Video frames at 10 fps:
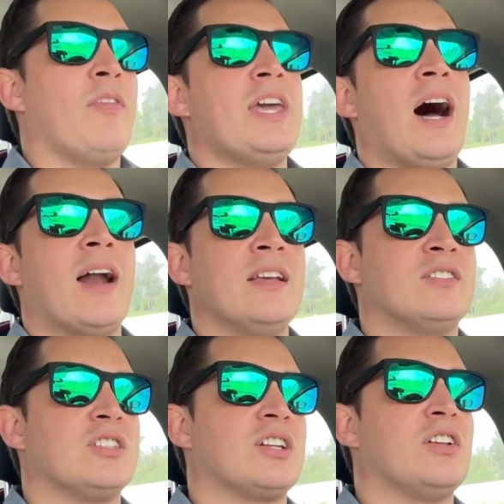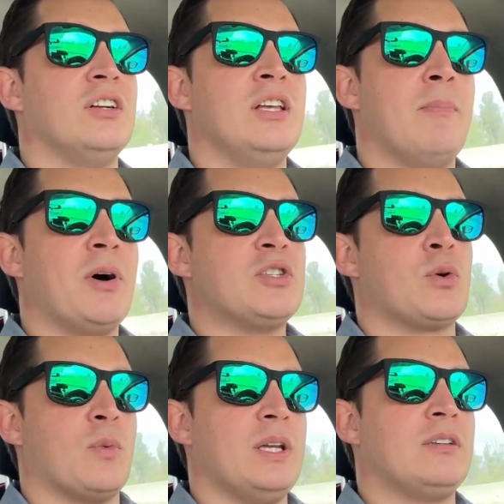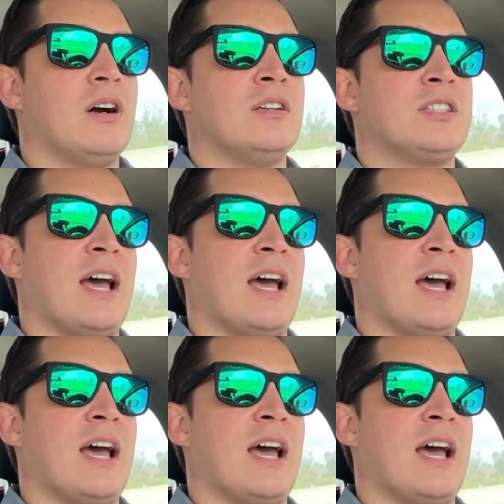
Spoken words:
the audience is clearly a bunch of retards,